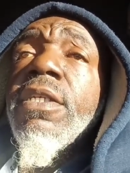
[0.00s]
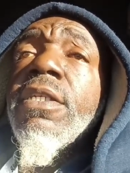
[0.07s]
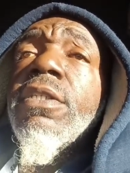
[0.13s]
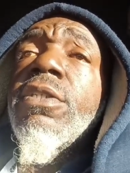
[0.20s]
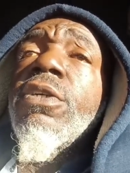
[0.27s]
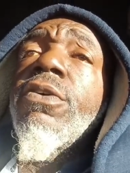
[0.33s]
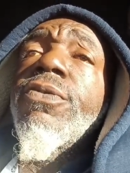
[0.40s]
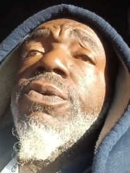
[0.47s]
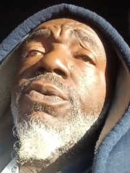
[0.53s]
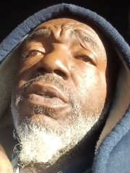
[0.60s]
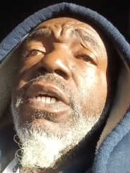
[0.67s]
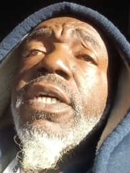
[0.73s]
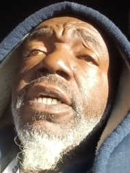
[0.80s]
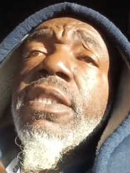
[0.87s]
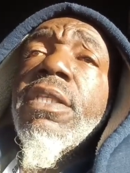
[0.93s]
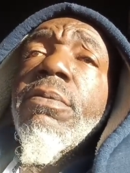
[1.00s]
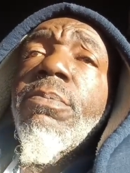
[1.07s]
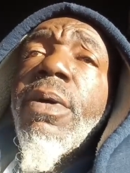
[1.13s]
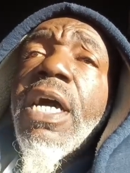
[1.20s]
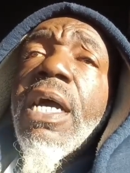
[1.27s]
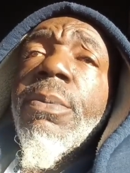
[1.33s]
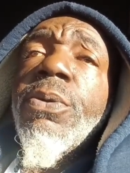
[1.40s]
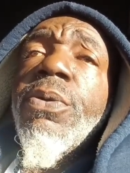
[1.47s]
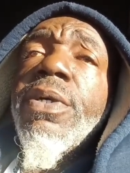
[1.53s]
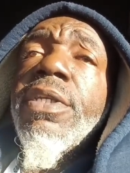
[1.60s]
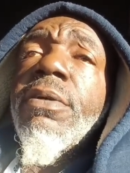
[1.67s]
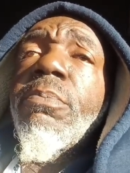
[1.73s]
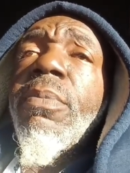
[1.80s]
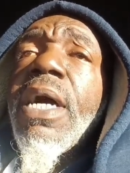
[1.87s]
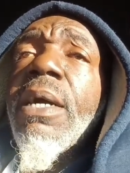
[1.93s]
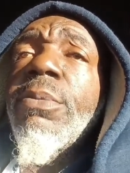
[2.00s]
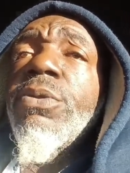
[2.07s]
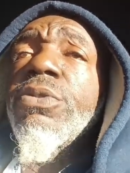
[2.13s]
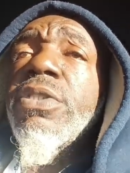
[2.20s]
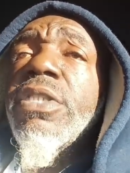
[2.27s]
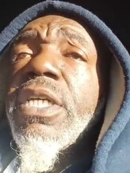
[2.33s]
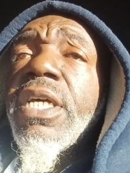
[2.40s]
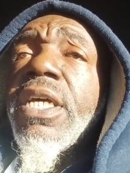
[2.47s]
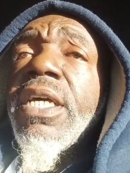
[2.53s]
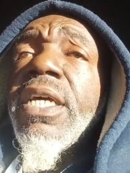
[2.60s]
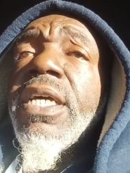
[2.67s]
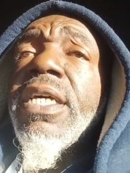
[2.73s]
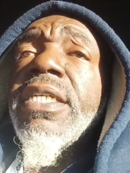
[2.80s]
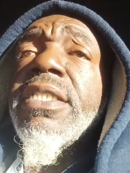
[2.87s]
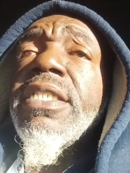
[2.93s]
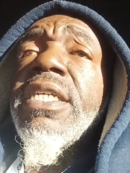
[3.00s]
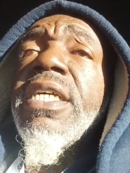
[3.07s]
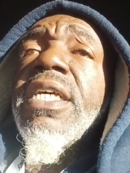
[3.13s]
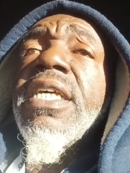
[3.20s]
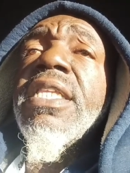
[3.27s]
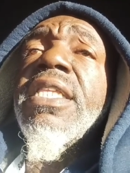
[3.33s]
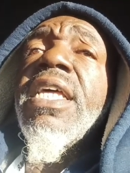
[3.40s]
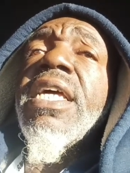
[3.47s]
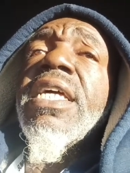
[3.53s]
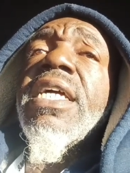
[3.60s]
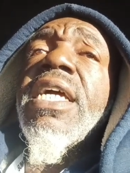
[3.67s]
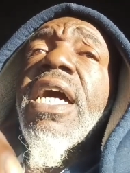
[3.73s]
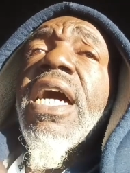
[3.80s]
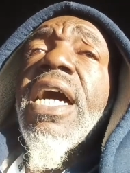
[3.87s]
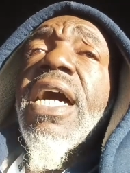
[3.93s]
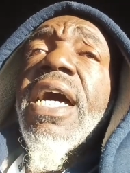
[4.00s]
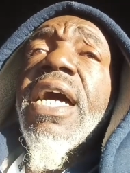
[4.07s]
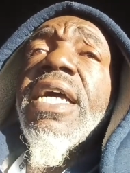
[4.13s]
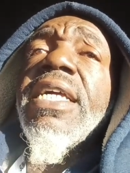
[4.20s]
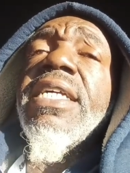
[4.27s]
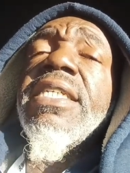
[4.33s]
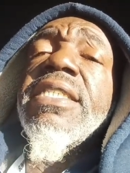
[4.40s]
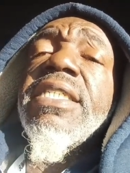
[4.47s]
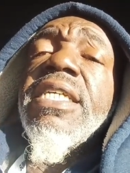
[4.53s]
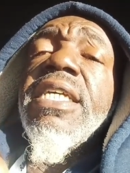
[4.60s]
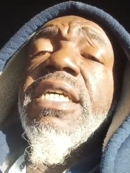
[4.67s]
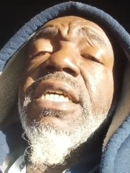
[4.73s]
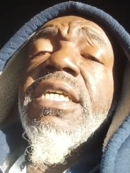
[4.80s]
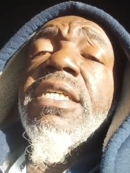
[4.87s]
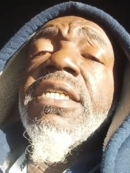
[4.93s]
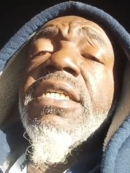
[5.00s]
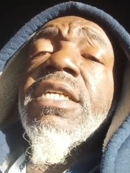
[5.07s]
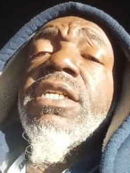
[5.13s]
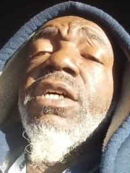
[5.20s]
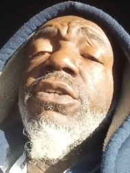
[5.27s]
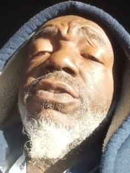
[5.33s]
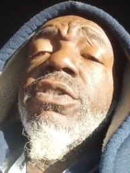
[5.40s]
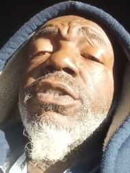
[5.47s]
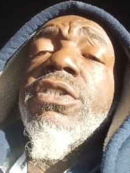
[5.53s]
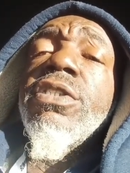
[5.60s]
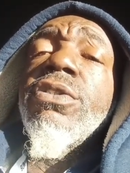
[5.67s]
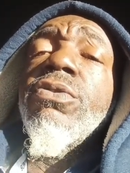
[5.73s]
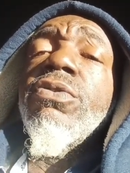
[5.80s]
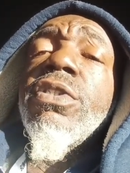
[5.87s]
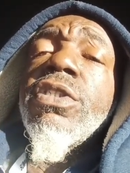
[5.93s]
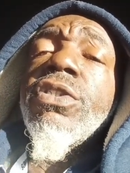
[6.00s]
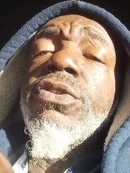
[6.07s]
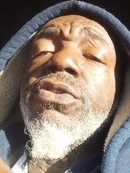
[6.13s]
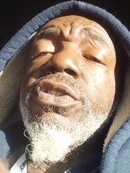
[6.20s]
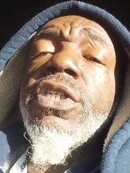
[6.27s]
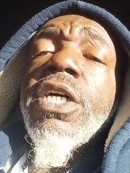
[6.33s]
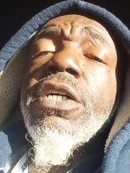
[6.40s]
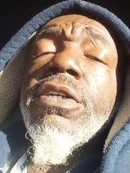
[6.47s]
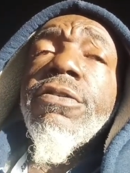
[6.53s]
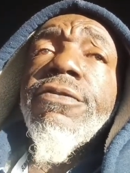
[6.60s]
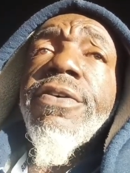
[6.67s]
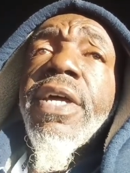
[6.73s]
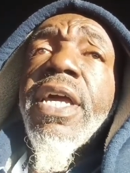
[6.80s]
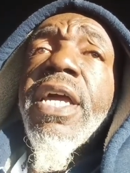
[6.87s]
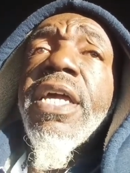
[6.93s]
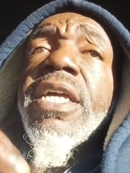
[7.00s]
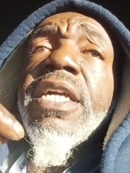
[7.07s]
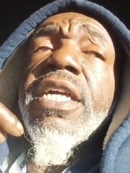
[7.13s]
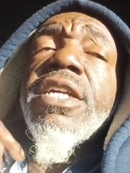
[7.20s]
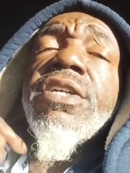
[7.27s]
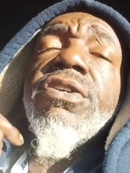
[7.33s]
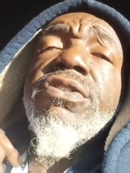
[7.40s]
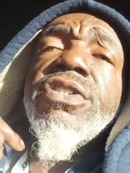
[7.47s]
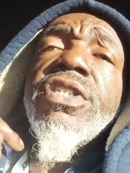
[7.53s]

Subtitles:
So if you look at the Bible, and the Bible says that God is in closer to you than your jugular vein, and your